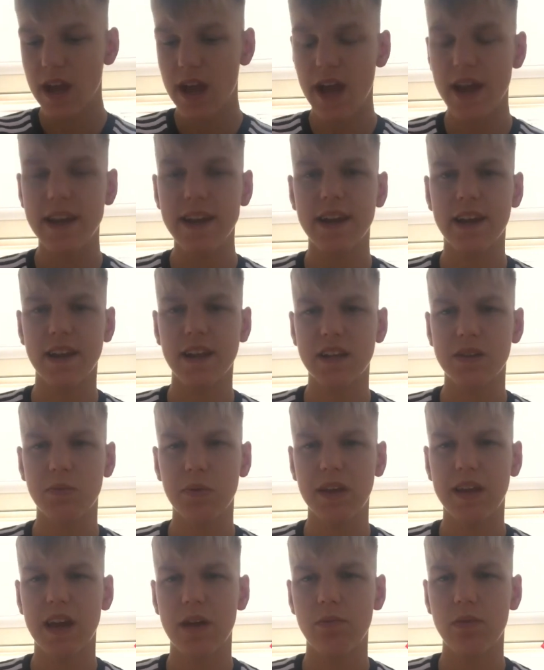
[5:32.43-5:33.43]
And yeah, this
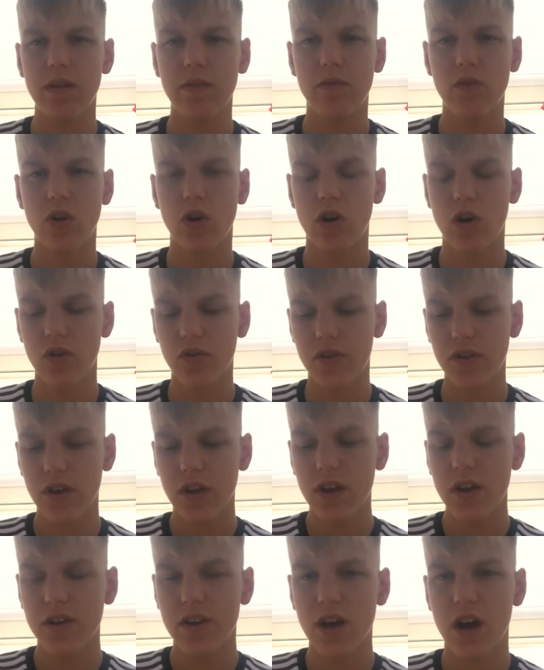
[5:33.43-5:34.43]
weekend we've got
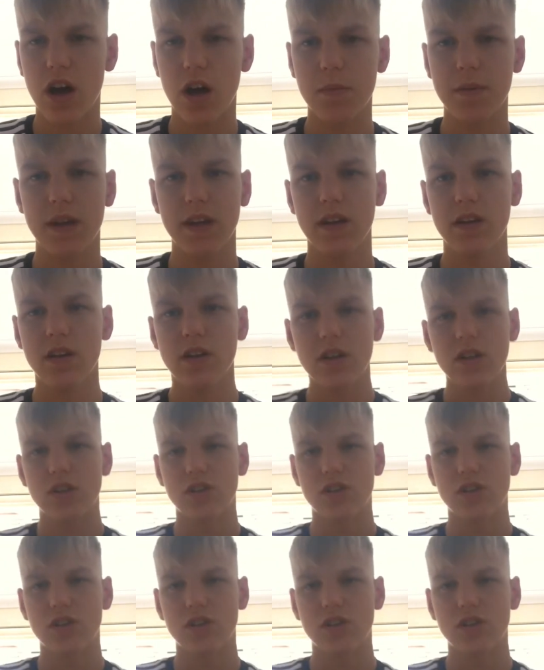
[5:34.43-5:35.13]
Derby.